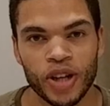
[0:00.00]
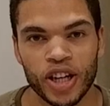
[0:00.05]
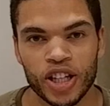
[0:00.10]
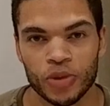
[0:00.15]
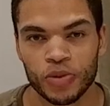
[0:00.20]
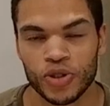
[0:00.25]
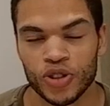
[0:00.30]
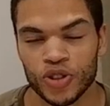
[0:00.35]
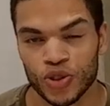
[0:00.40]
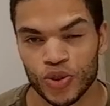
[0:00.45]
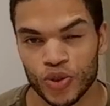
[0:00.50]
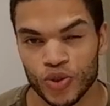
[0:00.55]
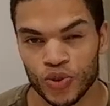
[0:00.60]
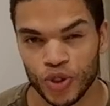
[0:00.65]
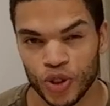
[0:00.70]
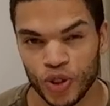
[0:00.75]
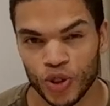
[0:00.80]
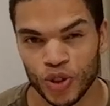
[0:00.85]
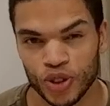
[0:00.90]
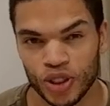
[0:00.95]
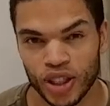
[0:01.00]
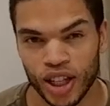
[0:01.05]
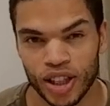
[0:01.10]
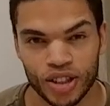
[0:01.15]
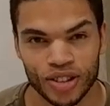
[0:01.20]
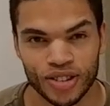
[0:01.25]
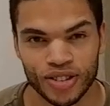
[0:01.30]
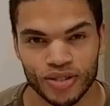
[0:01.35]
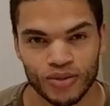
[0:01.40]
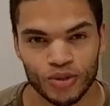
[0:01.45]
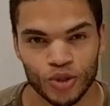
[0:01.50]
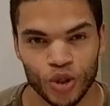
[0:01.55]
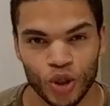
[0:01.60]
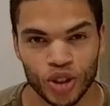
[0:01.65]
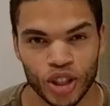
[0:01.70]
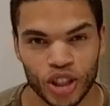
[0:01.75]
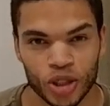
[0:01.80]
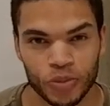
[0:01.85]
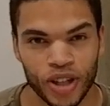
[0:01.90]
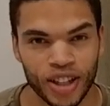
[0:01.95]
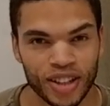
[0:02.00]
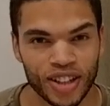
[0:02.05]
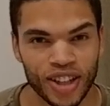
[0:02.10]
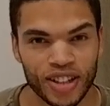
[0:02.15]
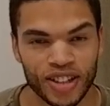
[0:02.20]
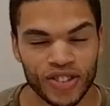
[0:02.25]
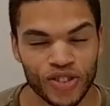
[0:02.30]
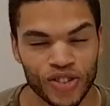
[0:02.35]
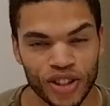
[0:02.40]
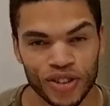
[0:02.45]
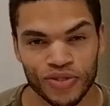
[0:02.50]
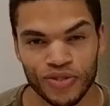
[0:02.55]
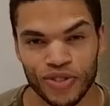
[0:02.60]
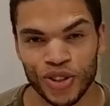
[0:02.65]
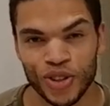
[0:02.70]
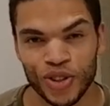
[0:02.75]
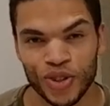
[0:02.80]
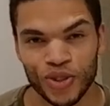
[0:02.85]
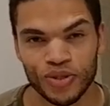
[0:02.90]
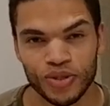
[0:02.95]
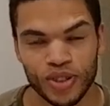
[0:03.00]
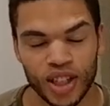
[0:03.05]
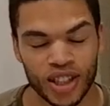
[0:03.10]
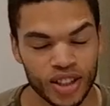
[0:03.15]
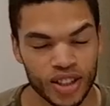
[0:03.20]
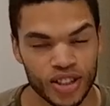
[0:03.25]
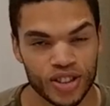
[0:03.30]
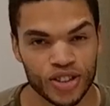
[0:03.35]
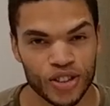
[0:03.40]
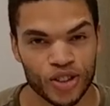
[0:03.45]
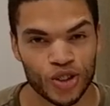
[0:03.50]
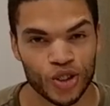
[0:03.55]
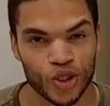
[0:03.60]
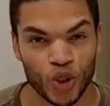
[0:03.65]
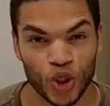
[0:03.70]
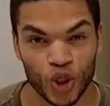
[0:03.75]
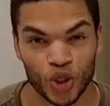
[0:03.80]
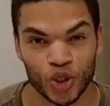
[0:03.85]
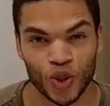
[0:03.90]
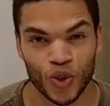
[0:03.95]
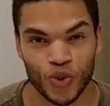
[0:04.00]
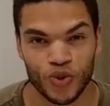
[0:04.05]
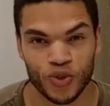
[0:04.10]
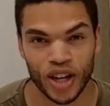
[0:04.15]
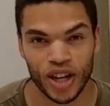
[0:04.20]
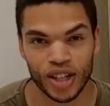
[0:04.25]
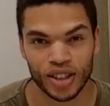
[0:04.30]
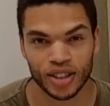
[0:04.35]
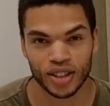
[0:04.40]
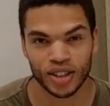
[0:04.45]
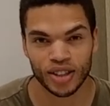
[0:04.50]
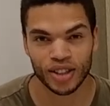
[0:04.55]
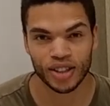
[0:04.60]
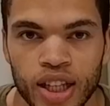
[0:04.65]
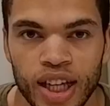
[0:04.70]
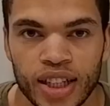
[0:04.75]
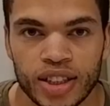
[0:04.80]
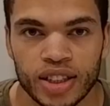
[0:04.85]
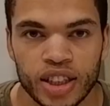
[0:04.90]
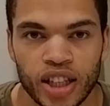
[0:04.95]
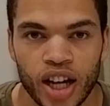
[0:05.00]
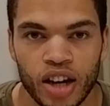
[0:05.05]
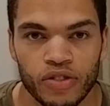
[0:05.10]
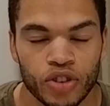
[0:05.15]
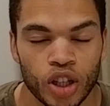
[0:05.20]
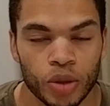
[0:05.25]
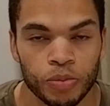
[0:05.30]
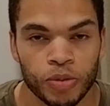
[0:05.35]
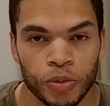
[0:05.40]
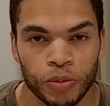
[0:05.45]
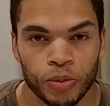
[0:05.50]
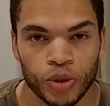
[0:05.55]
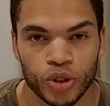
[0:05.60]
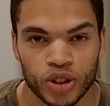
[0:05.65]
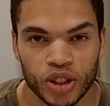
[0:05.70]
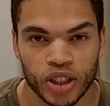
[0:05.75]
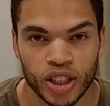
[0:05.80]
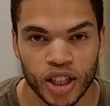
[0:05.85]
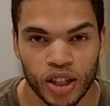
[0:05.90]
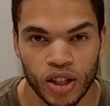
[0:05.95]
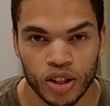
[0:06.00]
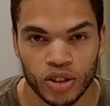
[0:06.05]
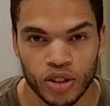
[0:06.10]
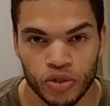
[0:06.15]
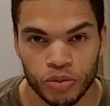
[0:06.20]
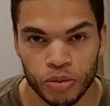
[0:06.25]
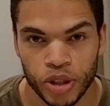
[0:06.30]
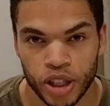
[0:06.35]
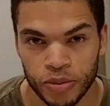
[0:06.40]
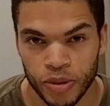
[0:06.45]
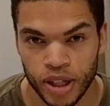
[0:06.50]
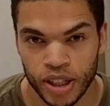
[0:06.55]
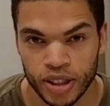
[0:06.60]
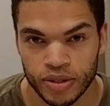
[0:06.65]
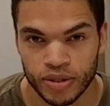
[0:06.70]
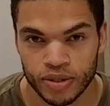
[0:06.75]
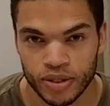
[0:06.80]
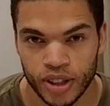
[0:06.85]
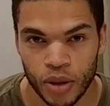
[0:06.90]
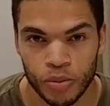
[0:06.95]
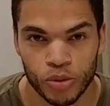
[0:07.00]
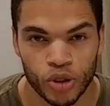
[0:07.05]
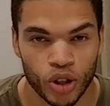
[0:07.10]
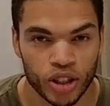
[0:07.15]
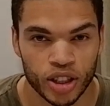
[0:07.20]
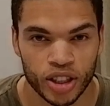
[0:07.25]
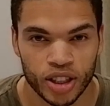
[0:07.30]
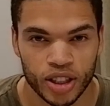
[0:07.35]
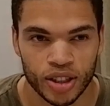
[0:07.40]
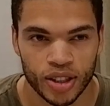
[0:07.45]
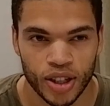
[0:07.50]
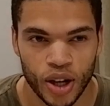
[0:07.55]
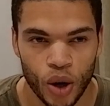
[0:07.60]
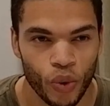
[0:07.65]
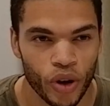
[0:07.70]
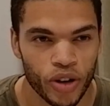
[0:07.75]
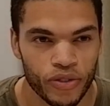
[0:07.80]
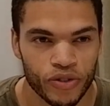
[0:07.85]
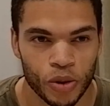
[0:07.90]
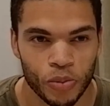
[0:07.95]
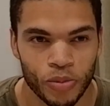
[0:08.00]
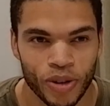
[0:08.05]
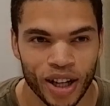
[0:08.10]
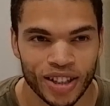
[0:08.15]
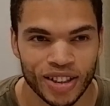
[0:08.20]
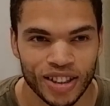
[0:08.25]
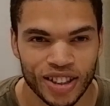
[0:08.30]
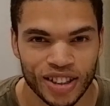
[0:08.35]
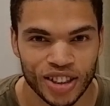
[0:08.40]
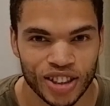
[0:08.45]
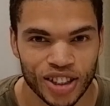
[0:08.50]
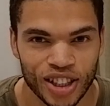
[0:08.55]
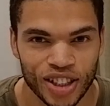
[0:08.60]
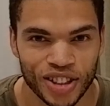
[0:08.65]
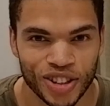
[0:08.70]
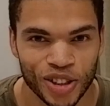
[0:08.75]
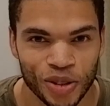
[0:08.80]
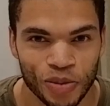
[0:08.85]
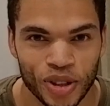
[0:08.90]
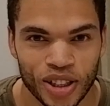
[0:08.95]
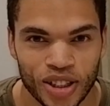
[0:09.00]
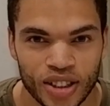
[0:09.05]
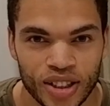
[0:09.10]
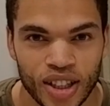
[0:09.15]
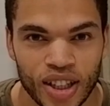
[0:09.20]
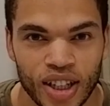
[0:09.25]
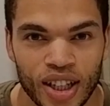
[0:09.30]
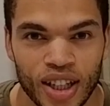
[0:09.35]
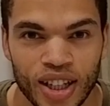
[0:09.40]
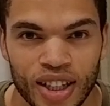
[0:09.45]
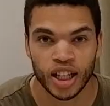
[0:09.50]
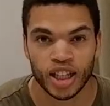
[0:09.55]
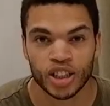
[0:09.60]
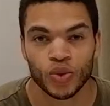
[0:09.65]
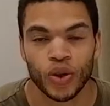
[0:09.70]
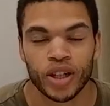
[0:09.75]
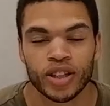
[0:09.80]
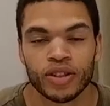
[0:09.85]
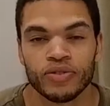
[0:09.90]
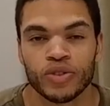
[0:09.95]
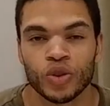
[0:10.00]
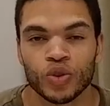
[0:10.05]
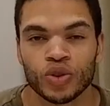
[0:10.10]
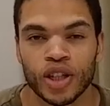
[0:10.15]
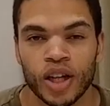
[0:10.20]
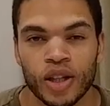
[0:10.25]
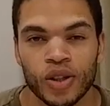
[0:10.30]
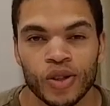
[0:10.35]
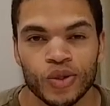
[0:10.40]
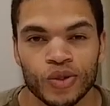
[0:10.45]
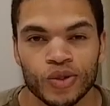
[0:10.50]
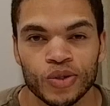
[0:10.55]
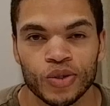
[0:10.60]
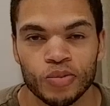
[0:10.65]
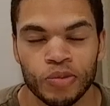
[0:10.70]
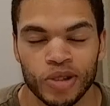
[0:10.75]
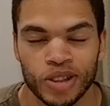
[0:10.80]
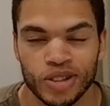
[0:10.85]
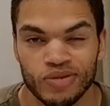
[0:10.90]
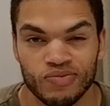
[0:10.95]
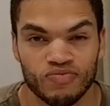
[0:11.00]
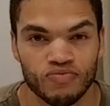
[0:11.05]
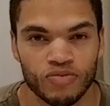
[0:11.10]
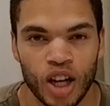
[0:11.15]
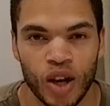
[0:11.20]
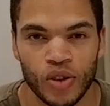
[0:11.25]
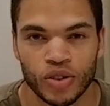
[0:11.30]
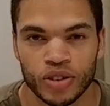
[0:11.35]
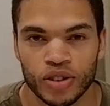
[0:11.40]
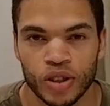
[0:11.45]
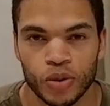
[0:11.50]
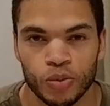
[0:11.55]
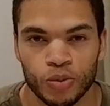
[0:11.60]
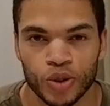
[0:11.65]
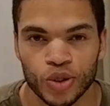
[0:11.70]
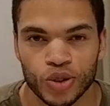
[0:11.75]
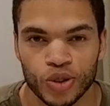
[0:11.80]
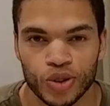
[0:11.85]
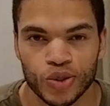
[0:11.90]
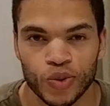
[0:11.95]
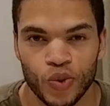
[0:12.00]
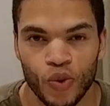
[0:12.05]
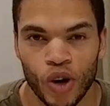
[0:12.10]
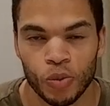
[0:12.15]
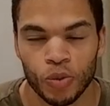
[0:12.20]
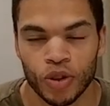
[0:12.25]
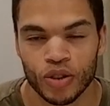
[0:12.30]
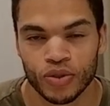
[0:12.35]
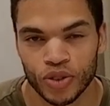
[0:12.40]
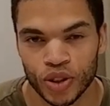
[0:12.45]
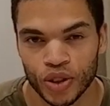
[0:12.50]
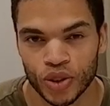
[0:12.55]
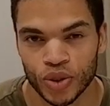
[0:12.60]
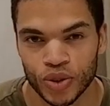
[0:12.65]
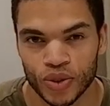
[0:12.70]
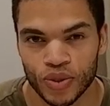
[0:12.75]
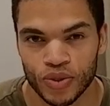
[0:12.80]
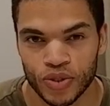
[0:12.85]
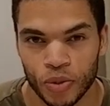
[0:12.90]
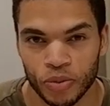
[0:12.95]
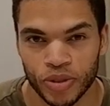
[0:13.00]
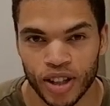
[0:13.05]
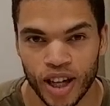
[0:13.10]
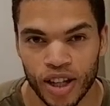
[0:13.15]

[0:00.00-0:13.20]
my experience through videos and don't expect any great video, at least not so far. Lastly, I've not been posting a lot of Myanmar. I'm running away from my niche a little bit. That's why the views are low, but I'll still post one more video from